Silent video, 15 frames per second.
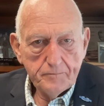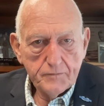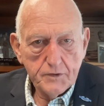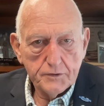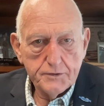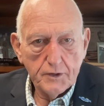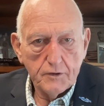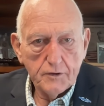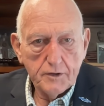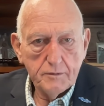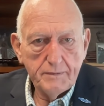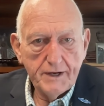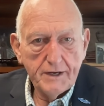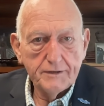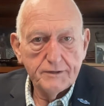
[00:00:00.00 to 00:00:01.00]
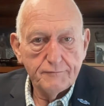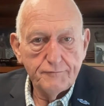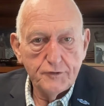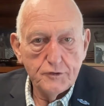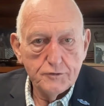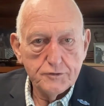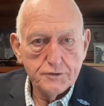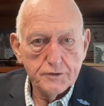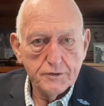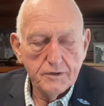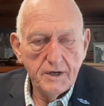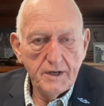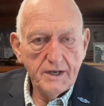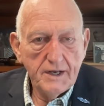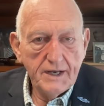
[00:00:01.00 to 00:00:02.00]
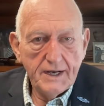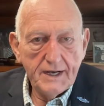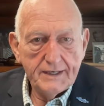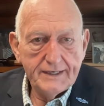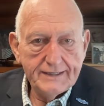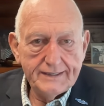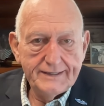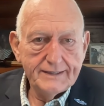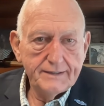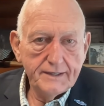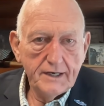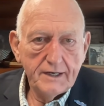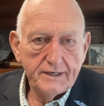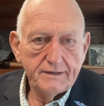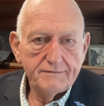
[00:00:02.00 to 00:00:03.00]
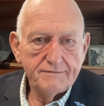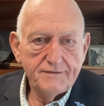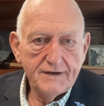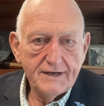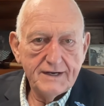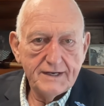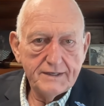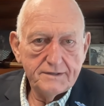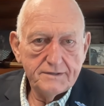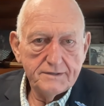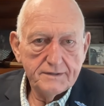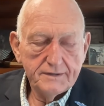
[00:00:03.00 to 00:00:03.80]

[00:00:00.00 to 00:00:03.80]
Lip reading: to talk about the future, and he did not invite